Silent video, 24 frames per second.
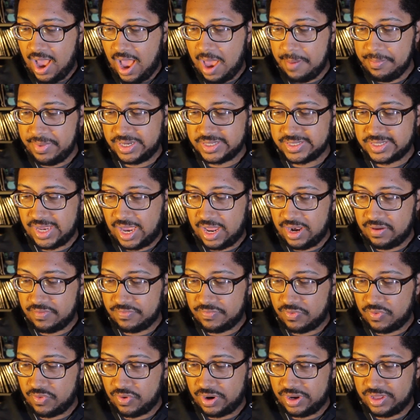I'm excited
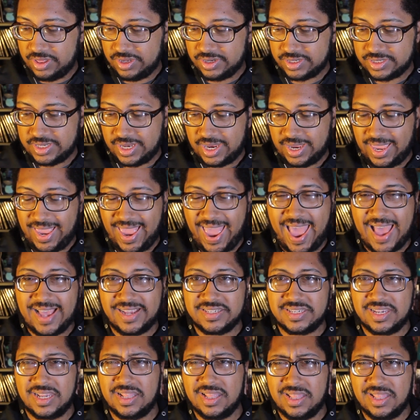for it. It looks like it has a